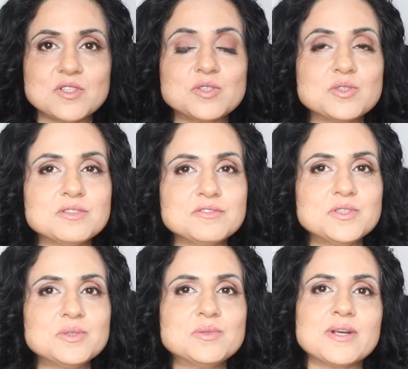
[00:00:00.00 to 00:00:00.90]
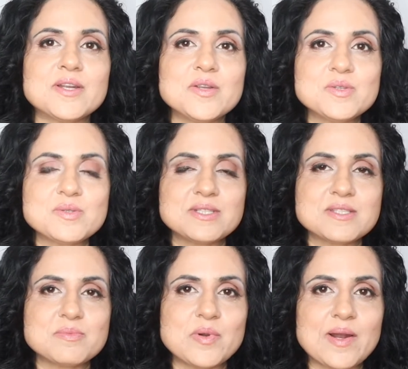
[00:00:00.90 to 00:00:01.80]
For those of you who are new to
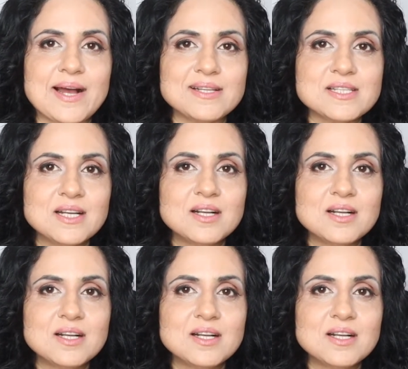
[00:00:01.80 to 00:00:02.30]
this brand,